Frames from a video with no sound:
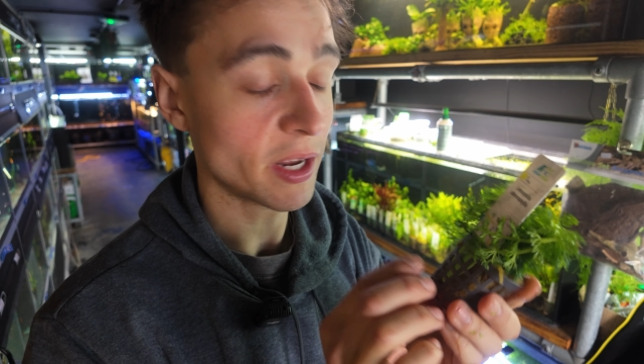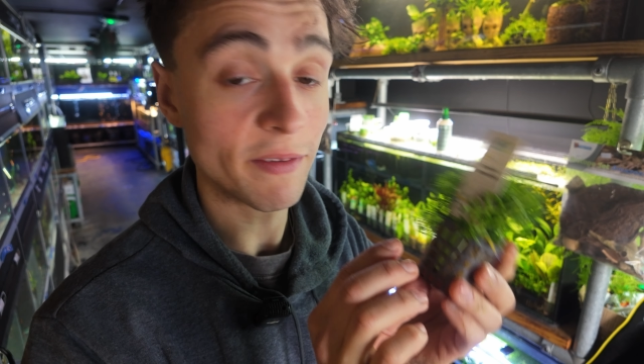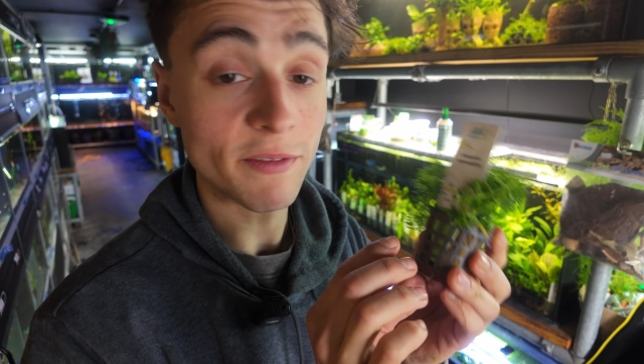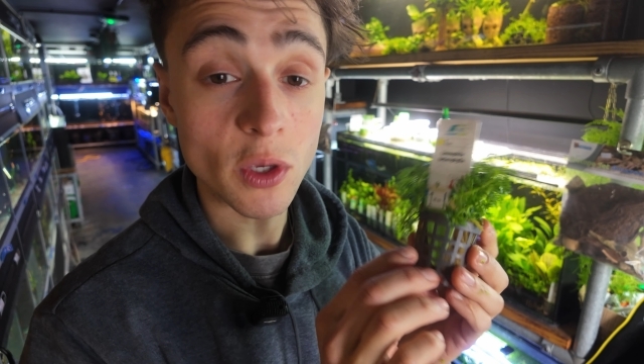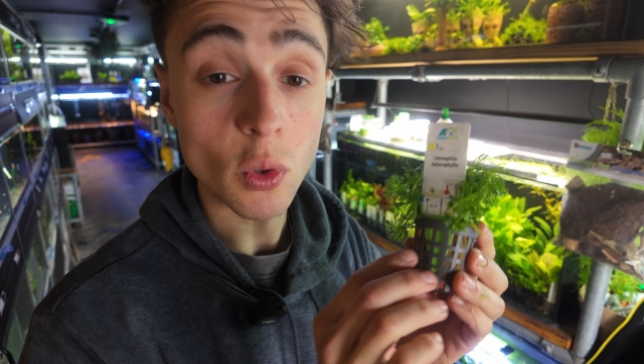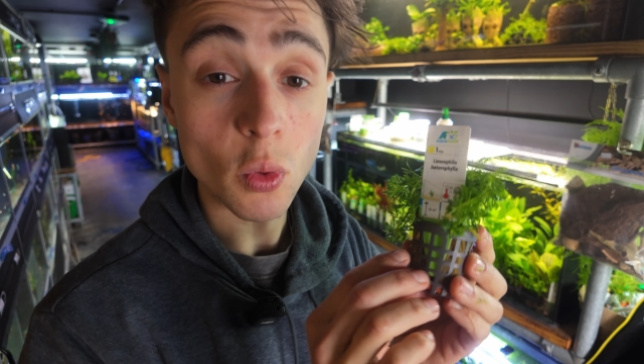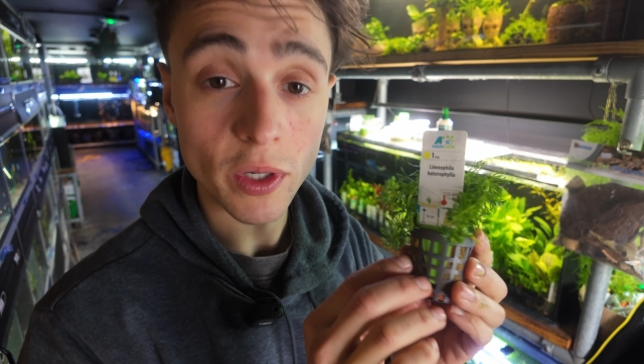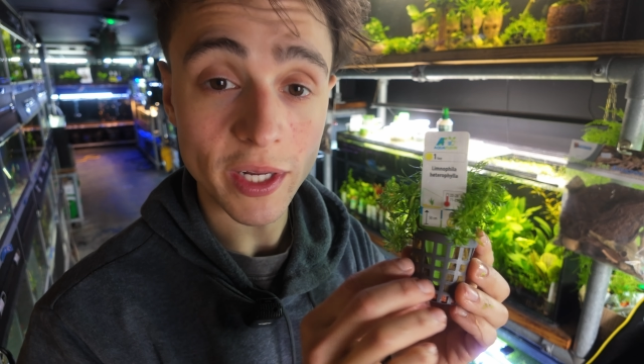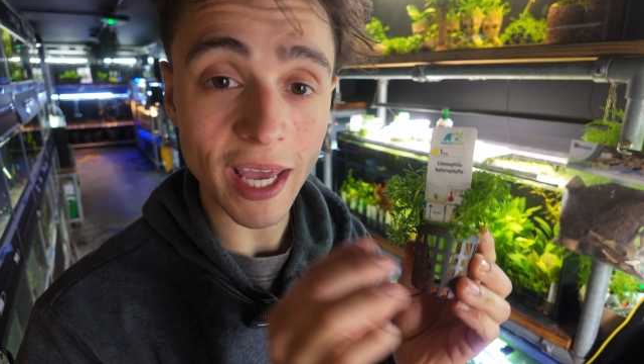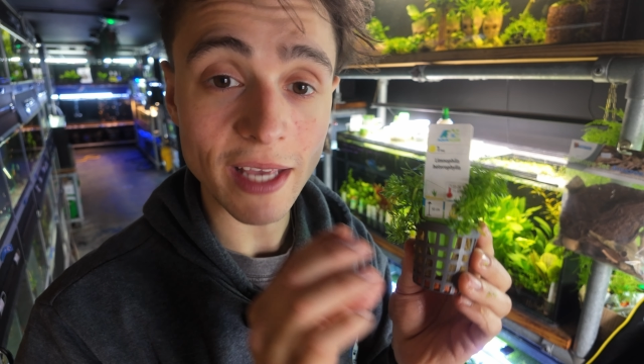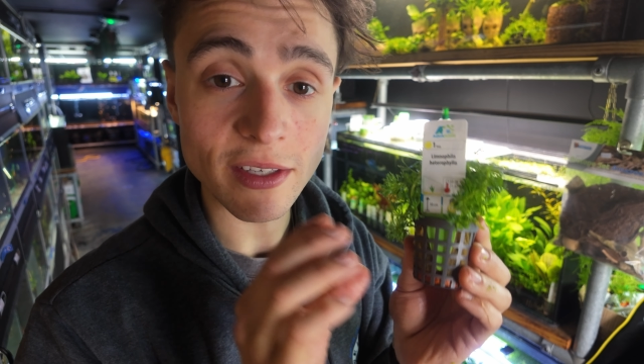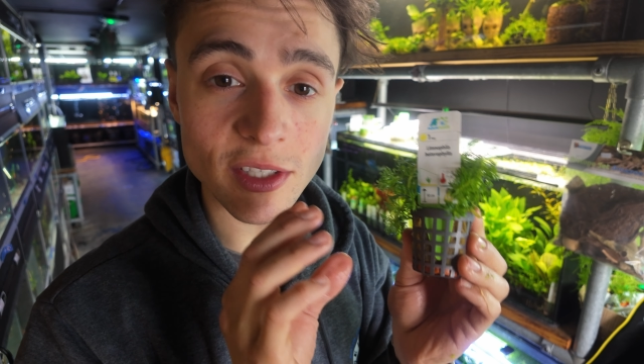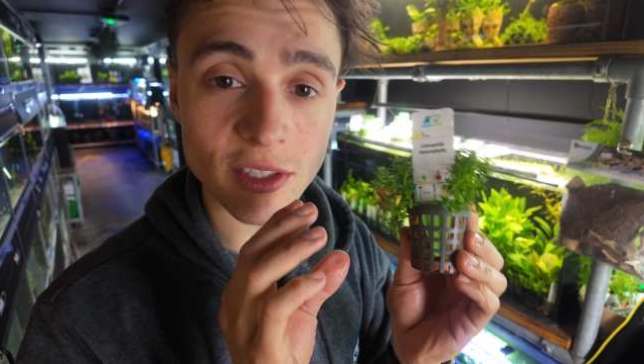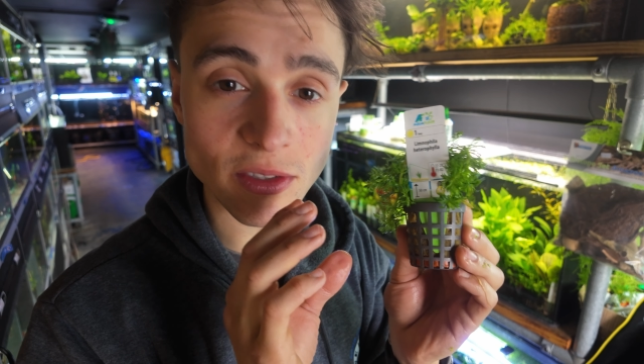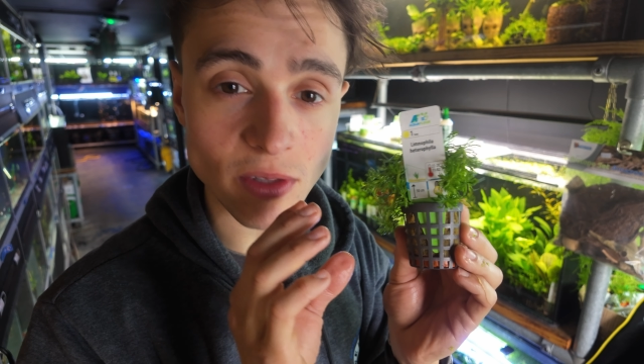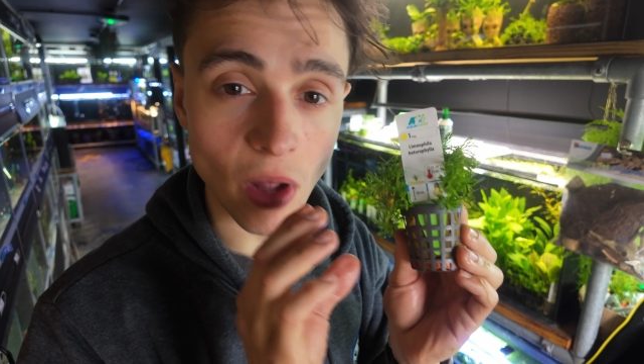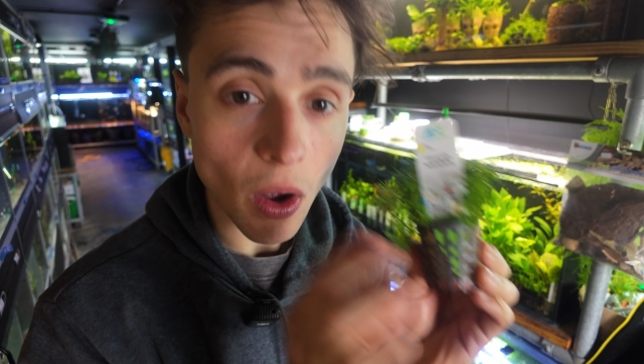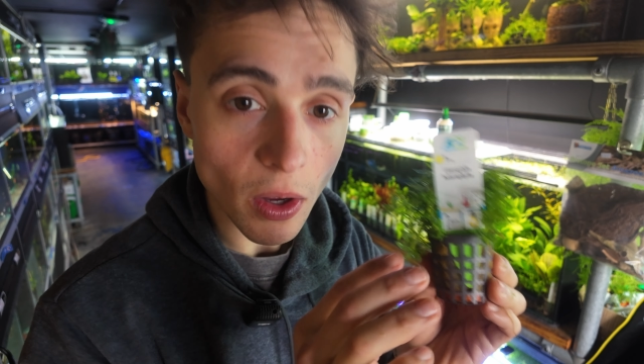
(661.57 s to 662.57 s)
If you want to get
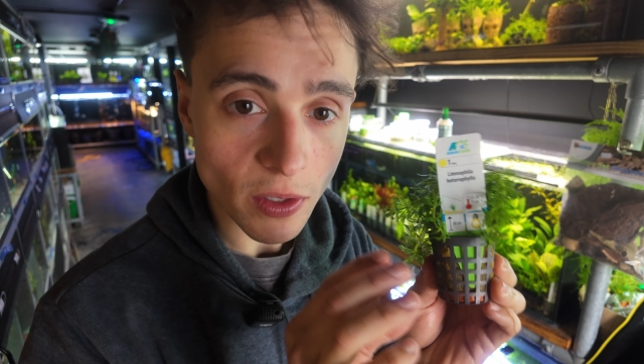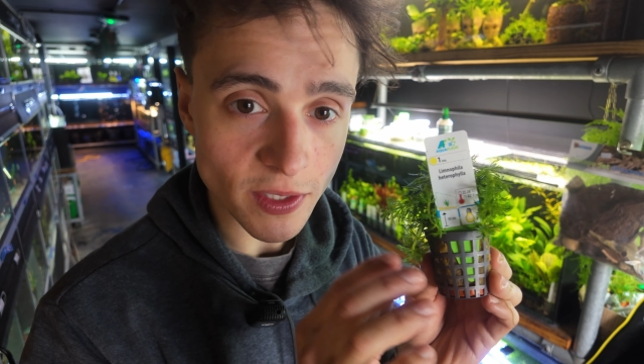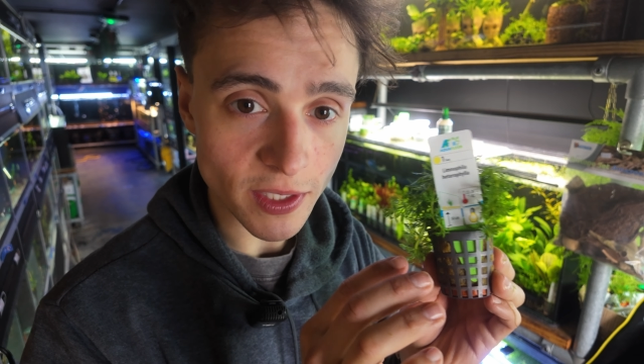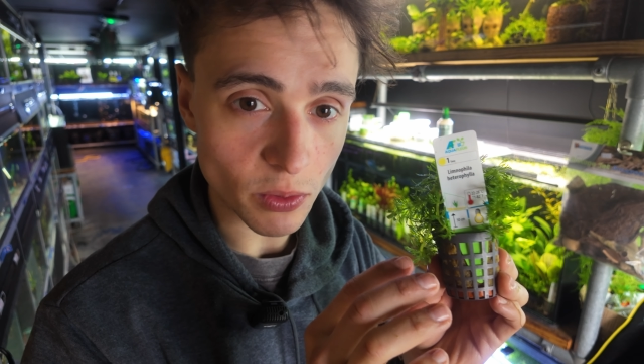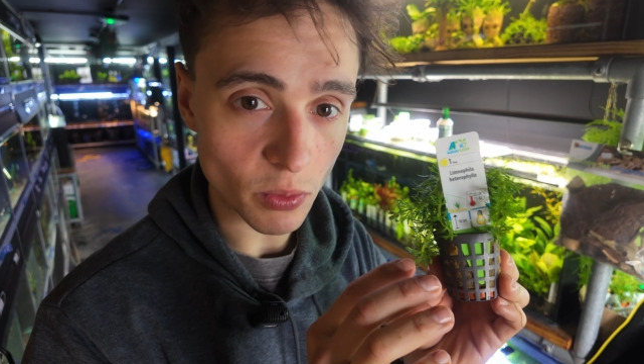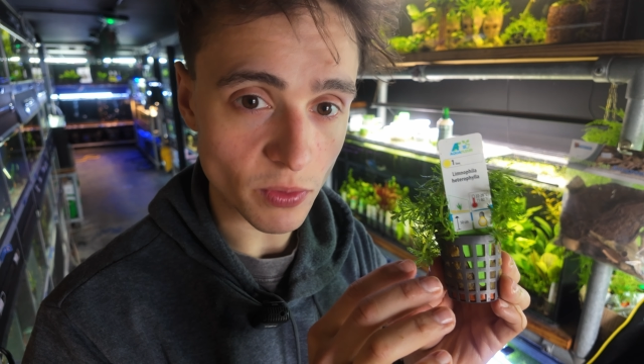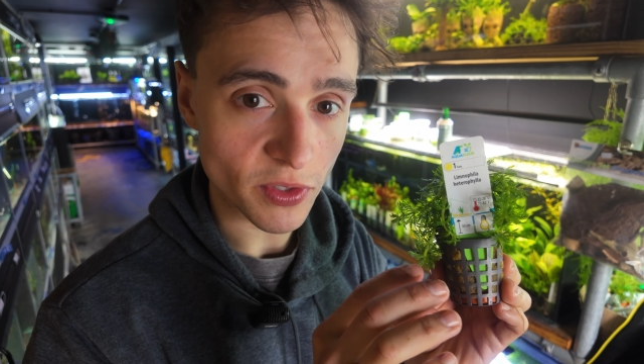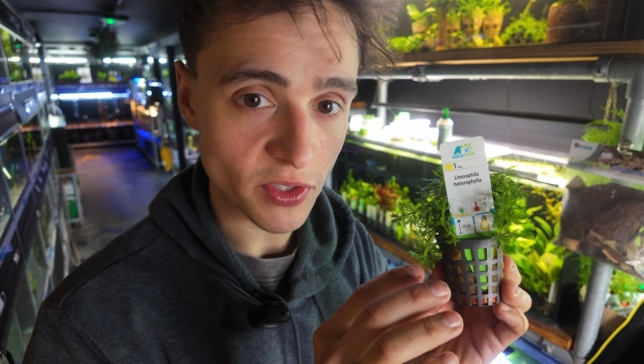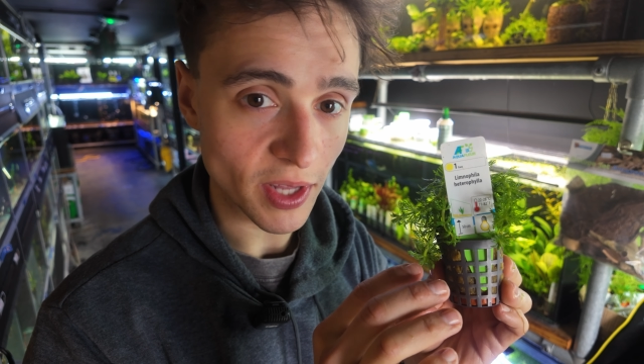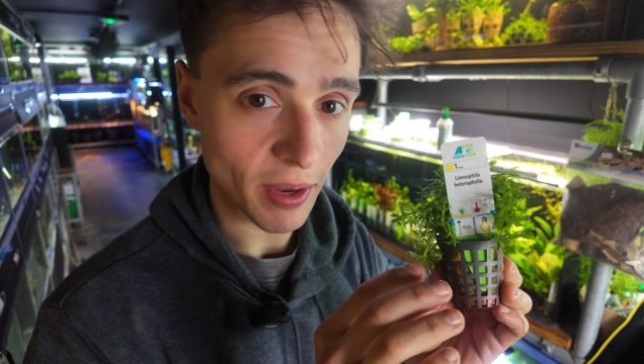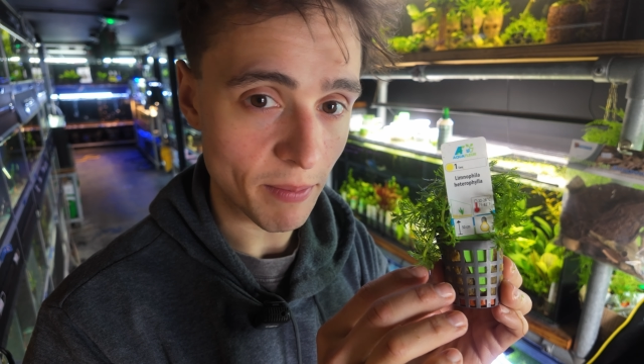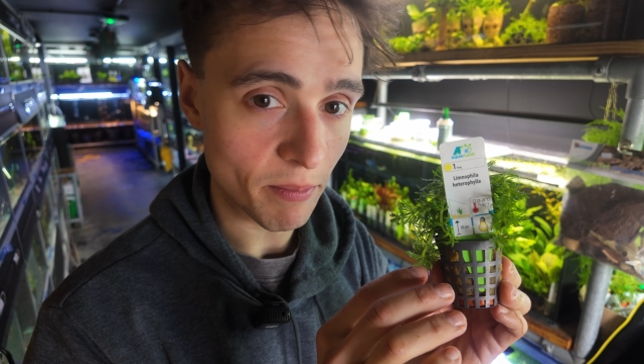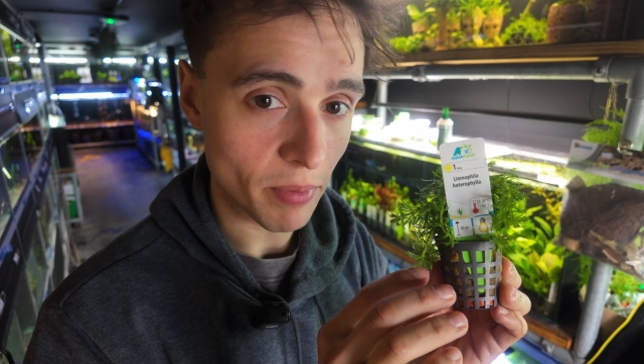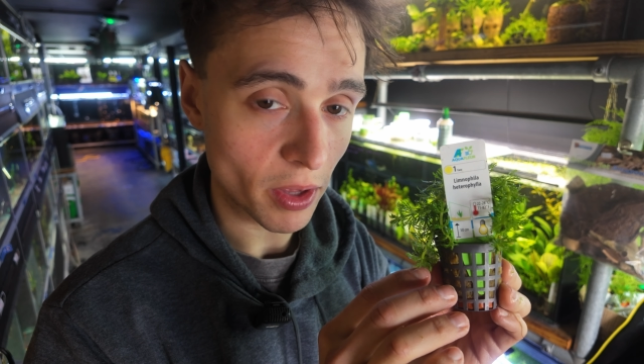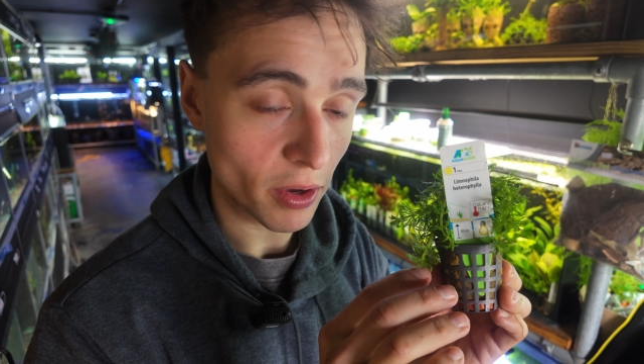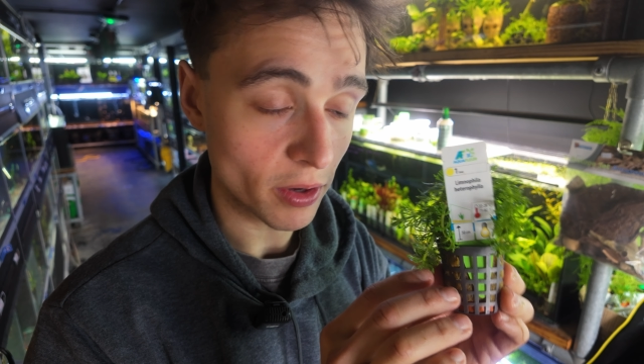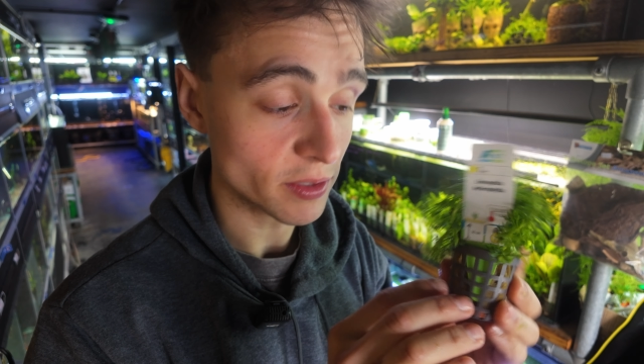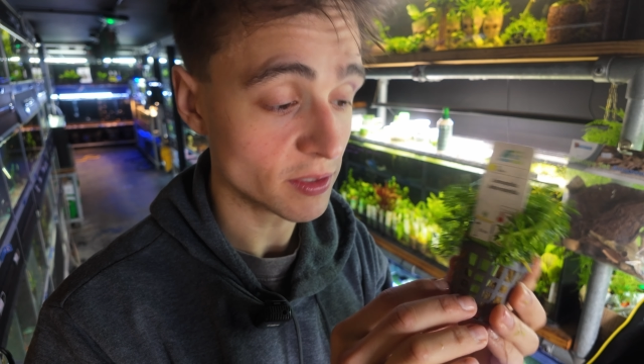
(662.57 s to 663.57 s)
started with stem
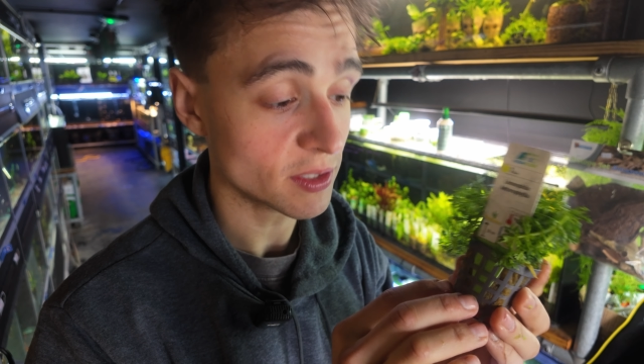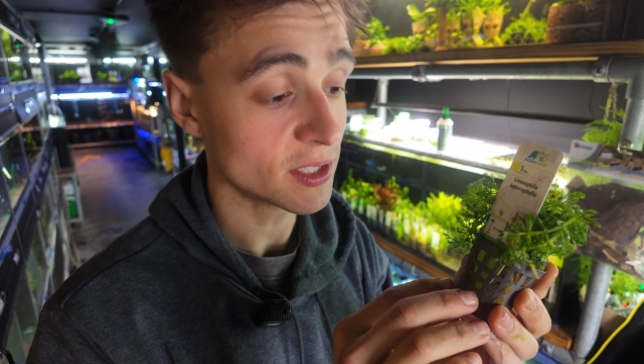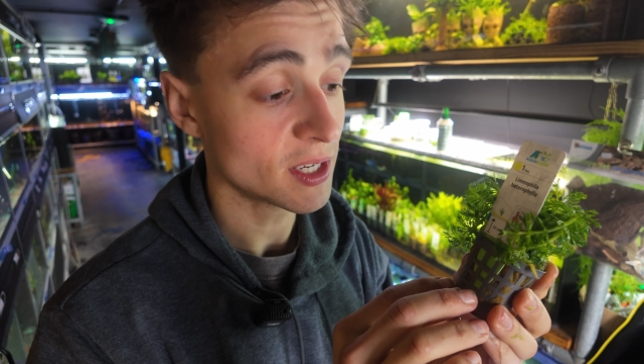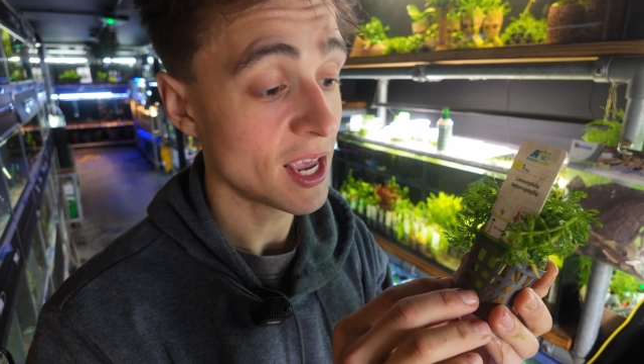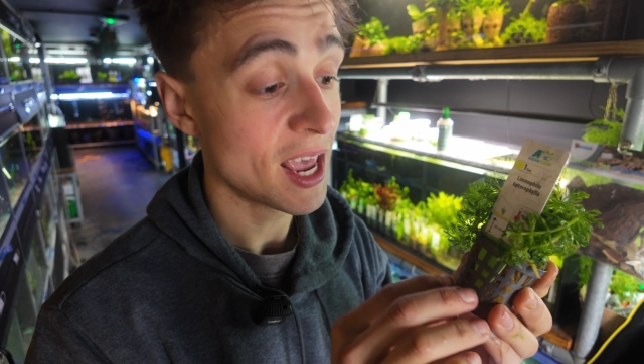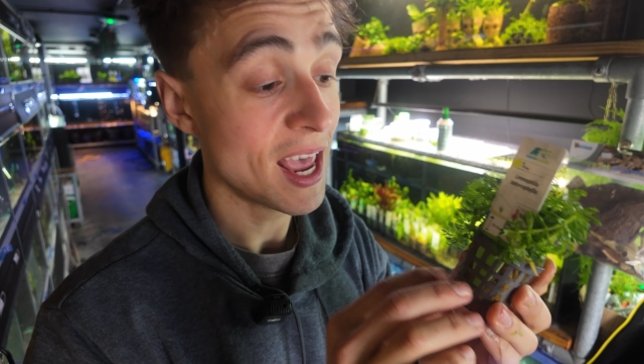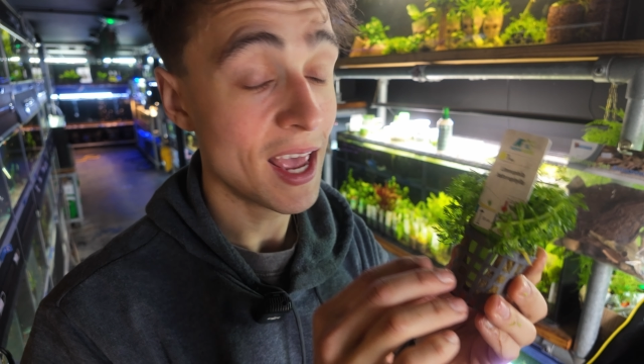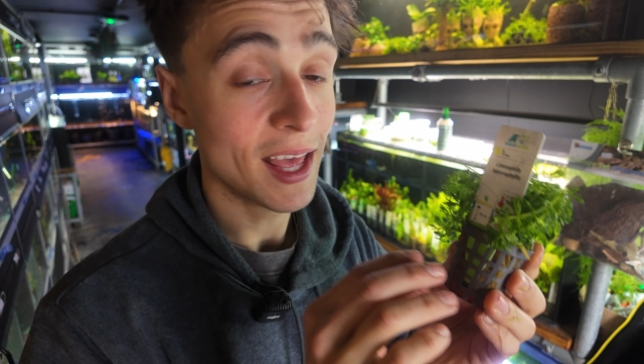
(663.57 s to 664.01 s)
plants,